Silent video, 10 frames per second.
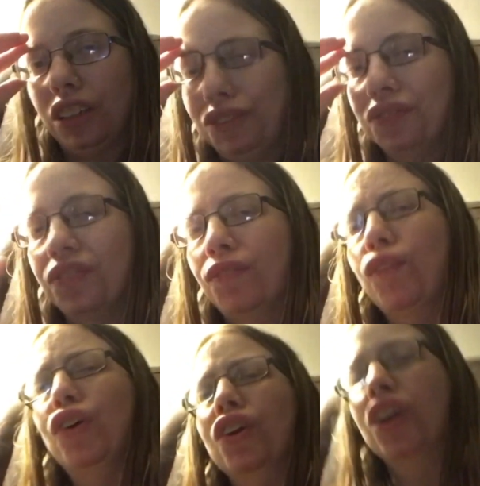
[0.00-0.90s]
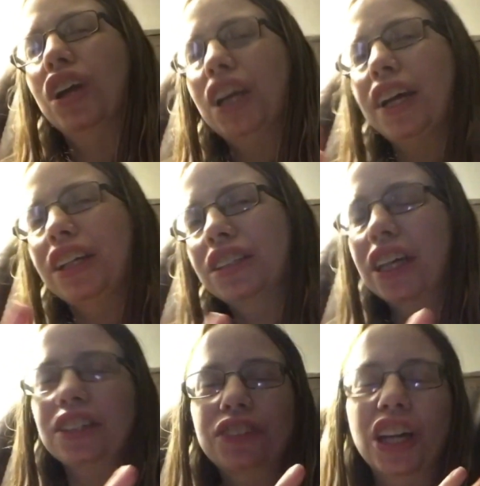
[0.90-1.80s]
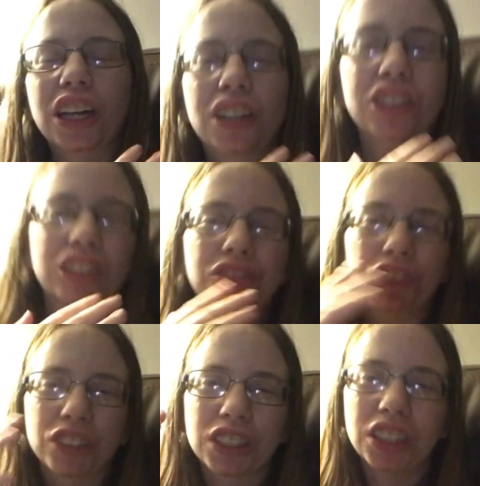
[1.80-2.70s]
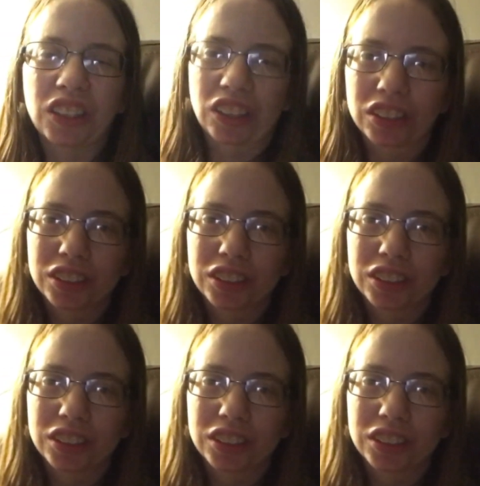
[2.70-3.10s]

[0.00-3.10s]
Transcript: Good morning, t Good morning.